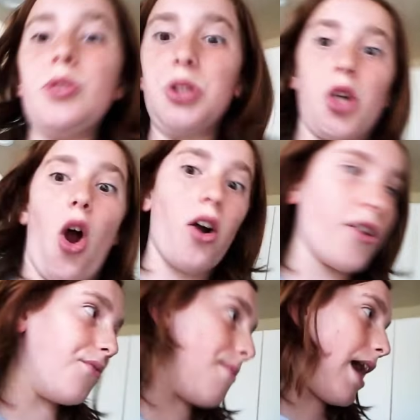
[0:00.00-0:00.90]
jar
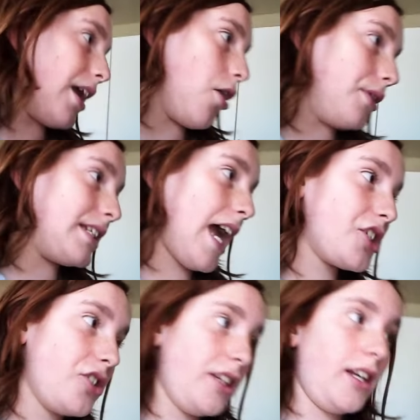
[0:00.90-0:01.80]
of mayo. It's
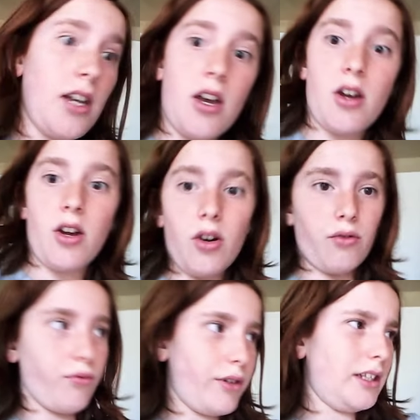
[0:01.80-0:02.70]
actually
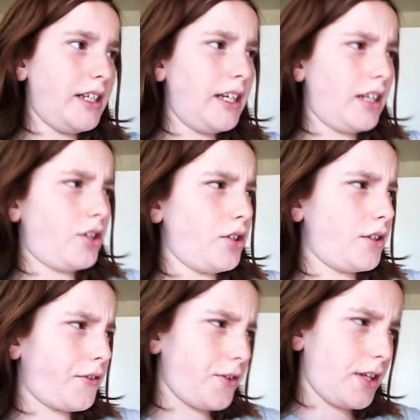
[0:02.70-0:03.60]
really good for